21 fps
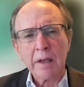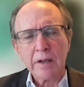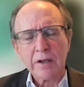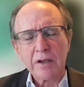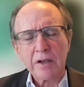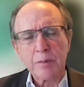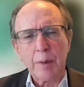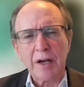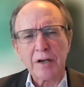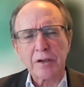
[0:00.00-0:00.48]

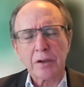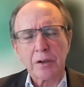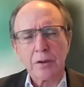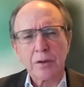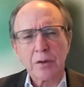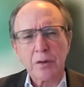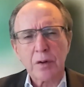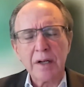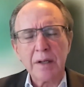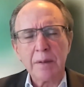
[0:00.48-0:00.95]
special
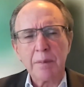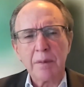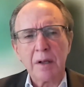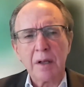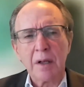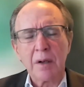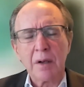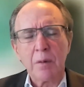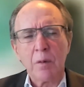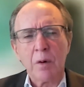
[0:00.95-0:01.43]

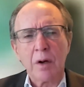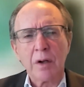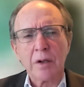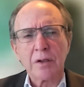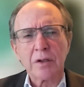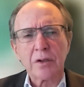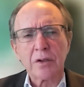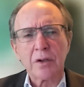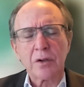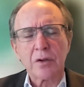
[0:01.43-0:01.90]
treatment
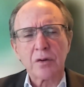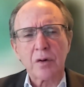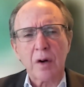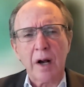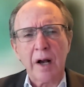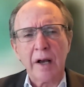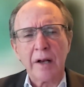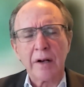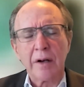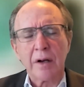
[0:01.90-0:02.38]
was to
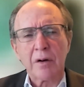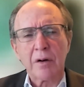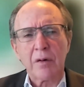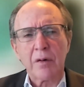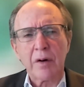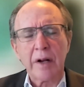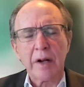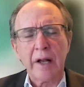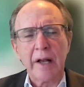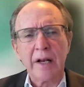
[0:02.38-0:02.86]
try to
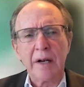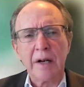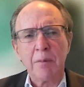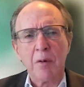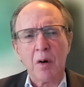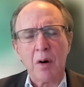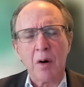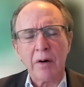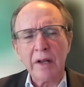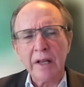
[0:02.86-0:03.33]
create a
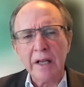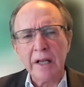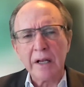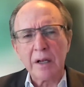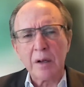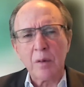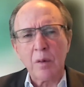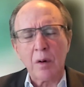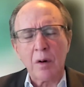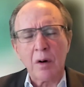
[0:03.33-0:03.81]
more
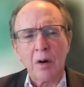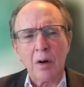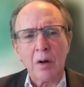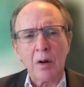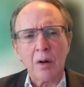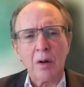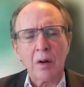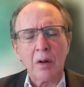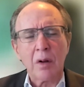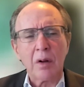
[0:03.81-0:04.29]

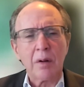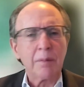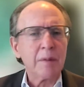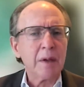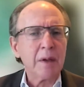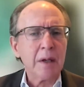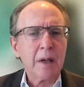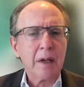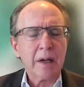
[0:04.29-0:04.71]
equal